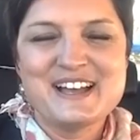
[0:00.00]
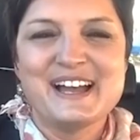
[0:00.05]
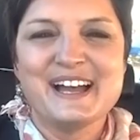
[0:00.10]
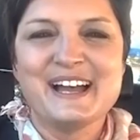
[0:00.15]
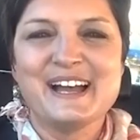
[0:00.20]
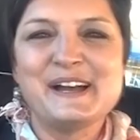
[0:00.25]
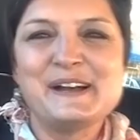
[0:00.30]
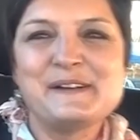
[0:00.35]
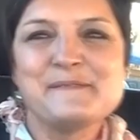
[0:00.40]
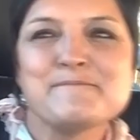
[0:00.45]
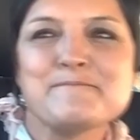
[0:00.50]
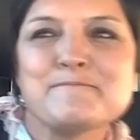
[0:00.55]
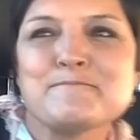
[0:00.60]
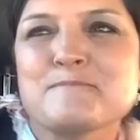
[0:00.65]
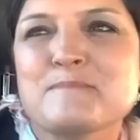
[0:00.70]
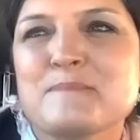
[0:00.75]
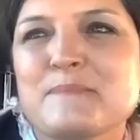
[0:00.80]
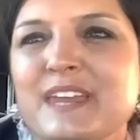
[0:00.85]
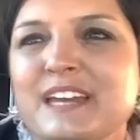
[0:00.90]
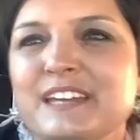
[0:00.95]

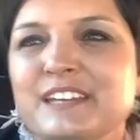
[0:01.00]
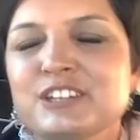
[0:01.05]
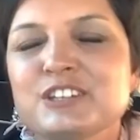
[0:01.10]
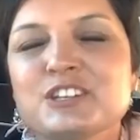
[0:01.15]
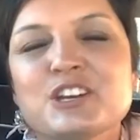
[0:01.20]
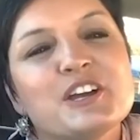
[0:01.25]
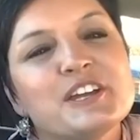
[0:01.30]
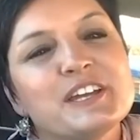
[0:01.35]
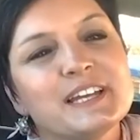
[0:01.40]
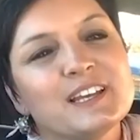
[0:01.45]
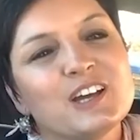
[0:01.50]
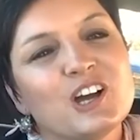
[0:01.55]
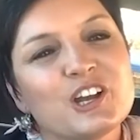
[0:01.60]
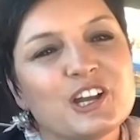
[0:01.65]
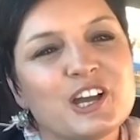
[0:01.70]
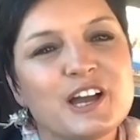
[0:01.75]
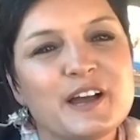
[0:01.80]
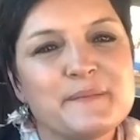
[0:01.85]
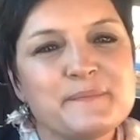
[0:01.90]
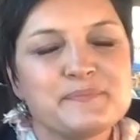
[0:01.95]

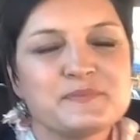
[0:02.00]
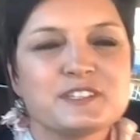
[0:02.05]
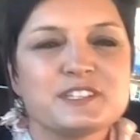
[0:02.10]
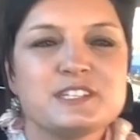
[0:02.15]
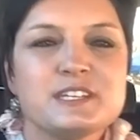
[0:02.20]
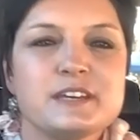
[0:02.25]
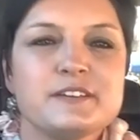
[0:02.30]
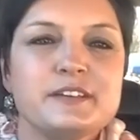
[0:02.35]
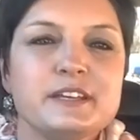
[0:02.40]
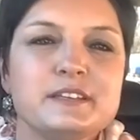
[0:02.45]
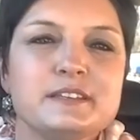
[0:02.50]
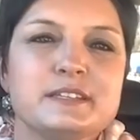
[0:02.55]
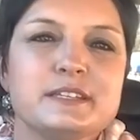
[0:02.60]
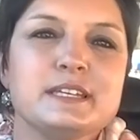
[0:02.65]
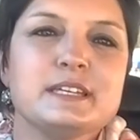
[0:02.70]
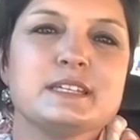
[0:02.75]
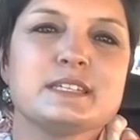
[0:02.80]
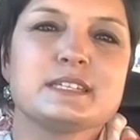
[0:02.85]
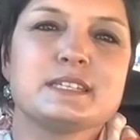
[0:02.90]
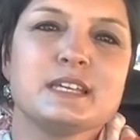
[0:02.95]
Ilana, during
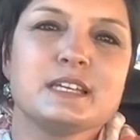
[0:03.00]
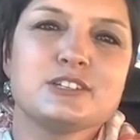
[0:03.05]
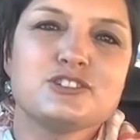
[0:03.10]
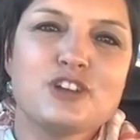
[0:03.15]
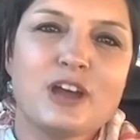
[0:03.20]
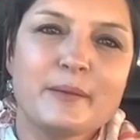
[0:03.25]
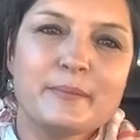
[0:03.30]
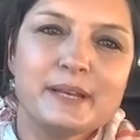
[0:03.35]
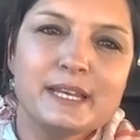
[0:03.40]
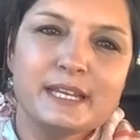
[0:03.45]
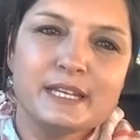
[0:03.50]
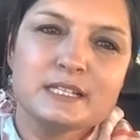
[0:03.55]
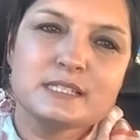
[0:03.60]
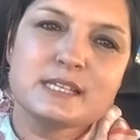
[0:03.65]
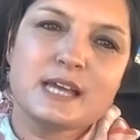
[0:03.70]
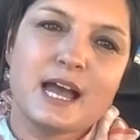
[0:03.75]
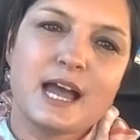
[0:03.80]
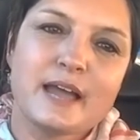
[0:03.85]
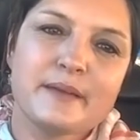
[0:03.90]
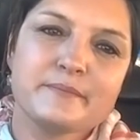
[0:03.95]
these troubling
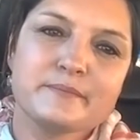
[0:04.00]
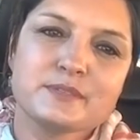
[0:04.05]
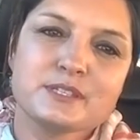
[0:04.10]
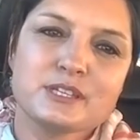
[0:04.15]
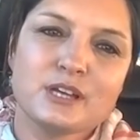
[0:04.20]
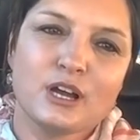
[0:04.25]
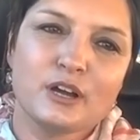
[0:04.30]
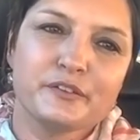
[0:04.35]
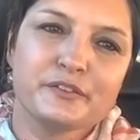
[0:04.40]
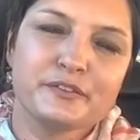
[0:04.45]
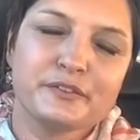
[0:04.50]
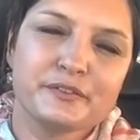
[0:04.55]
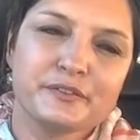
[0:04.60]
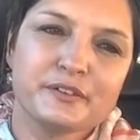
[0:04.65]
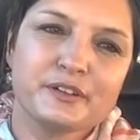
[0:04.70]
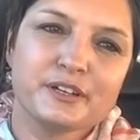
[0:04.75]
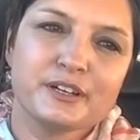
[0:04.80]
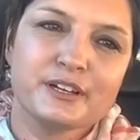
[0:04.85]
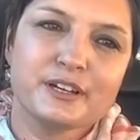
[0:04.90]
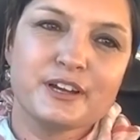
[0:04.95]
times of
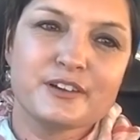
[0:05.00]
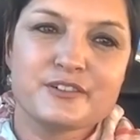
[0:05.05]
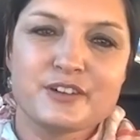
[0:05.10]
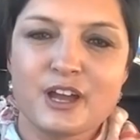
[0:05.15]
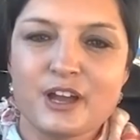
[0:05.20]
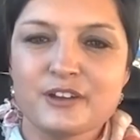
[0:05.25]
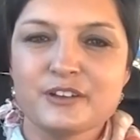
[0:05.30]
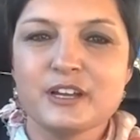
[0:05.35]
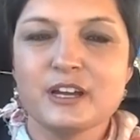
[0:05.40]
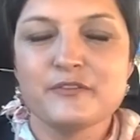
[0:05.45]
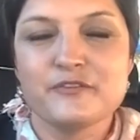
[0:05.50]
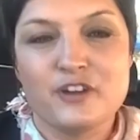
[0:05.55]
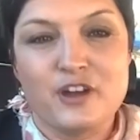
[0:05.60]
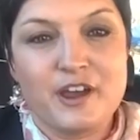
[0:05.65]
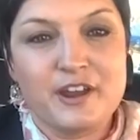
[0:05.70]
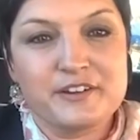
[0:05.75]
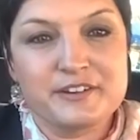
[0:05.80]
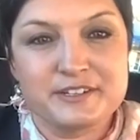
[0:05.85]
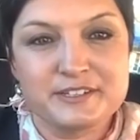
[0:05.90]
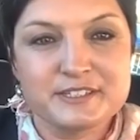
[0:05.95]

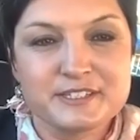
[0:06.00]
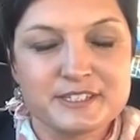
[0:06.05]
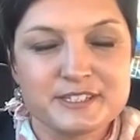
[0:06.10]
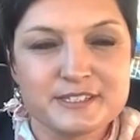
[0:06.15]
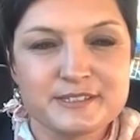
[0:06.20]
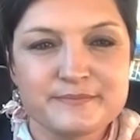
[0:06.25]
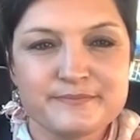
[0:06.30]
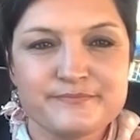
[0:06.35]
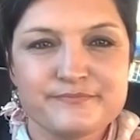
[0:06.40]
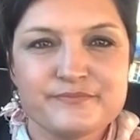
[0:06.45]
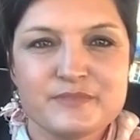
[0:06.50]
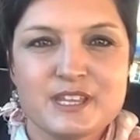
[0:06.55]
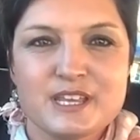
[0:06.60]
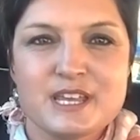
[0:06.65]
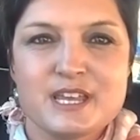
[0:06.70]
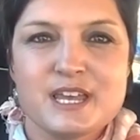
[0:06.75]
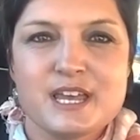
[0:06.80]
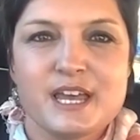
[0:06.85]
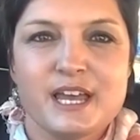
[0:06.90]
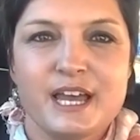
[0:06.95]
coronavirus,
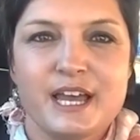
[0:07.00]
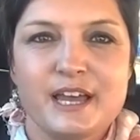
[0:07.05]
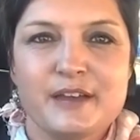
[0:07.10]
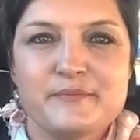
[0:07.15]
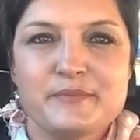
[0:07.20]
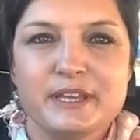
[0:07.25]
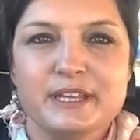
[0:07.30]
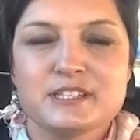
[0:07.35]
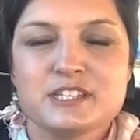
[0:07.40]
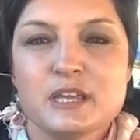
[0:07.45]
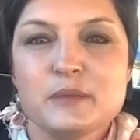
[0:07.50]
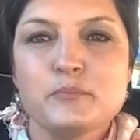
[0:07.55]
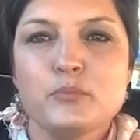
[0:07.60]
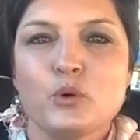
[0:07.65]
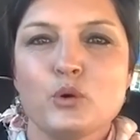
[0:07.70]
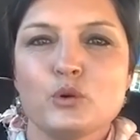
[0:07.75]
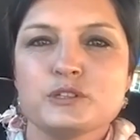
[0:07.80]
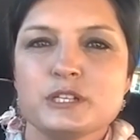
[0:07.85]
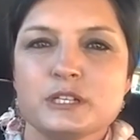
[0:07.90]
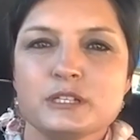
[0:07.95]
it's
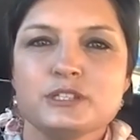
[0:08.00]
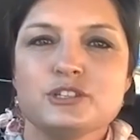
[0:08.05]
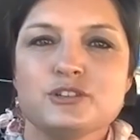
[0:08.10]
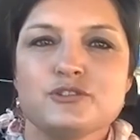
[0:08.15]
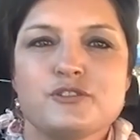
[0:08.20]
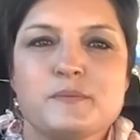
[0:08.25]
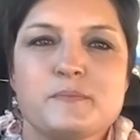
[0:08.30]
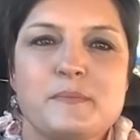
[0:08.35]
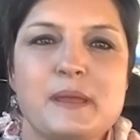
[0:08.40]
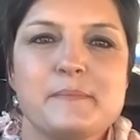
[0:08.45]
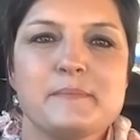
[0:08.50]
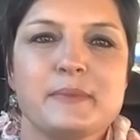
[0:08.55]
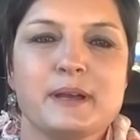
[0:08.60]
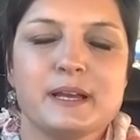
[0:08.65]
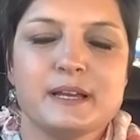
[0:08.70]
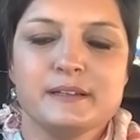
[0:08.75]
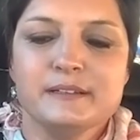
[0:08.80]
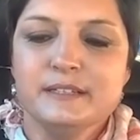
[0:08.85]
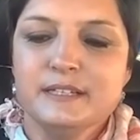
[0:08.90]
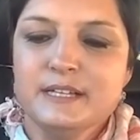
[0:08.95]
important to
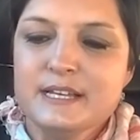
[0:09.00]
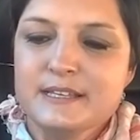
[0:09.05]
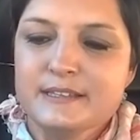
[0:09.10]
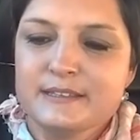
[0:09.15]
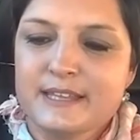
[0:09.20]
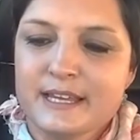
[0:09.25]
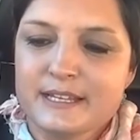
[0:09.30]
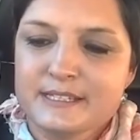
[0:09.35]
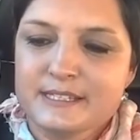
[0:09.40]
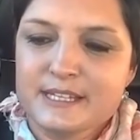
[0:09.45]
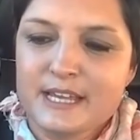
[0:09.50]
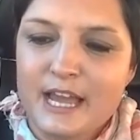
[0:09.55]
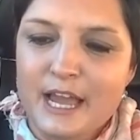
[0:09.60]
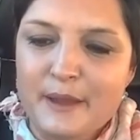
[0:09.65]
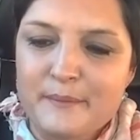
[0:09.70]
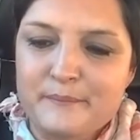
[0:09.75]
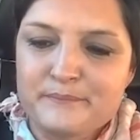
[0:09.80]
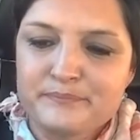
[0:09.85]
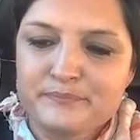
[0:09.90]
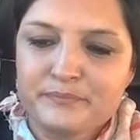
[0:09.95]
remember that
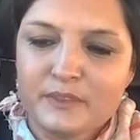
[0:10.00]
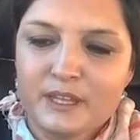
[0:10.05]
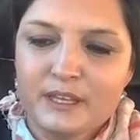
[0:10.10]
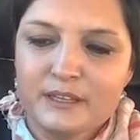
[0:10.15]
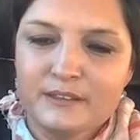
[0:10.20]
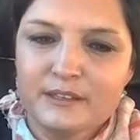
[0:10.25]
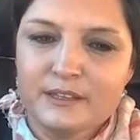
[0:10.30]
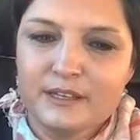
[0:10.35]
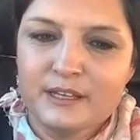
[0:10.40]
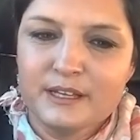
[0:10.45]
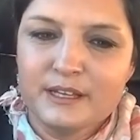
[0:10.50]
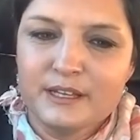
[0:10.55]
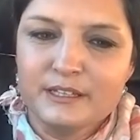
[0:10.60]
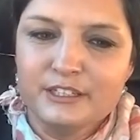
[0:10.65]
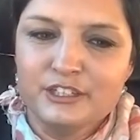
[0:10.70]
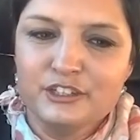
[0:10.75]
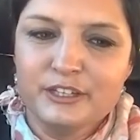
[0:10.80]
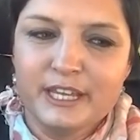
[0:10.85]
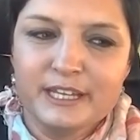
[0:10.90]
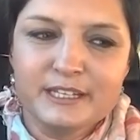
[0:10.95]

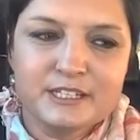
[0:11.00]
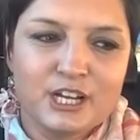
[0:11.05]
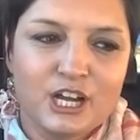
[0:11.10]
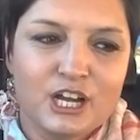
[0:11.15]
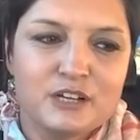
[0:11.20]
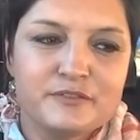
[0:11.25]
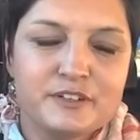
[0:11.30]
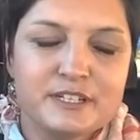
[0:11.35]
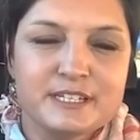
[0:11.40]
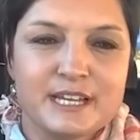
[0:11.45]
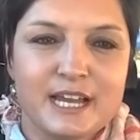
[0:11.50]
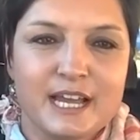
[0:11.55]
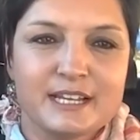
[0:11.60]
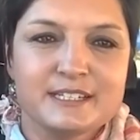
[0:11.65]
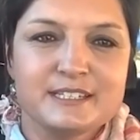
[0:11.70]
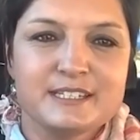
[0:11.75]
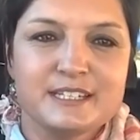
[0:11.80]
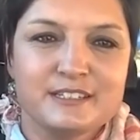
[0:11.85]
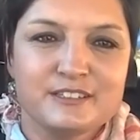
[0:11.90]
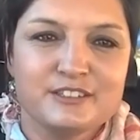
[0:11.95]
you get
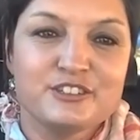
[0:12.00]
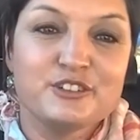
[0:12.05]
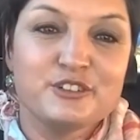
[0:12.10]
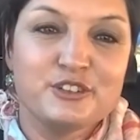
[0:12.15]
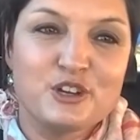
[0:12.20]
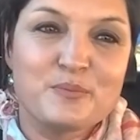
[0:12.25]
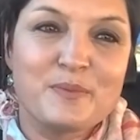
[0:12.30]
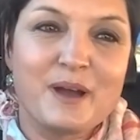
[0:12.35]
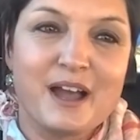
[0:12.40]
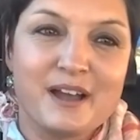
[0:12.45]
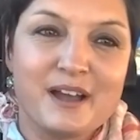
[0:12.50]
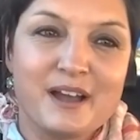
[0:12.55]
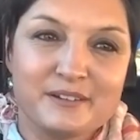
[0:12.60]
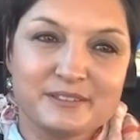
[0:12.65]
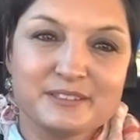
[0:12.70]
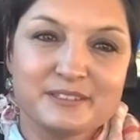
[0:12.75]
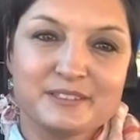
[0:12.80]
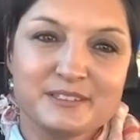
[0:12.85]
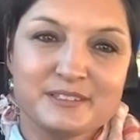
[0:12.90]
COVID-19 through your mouth.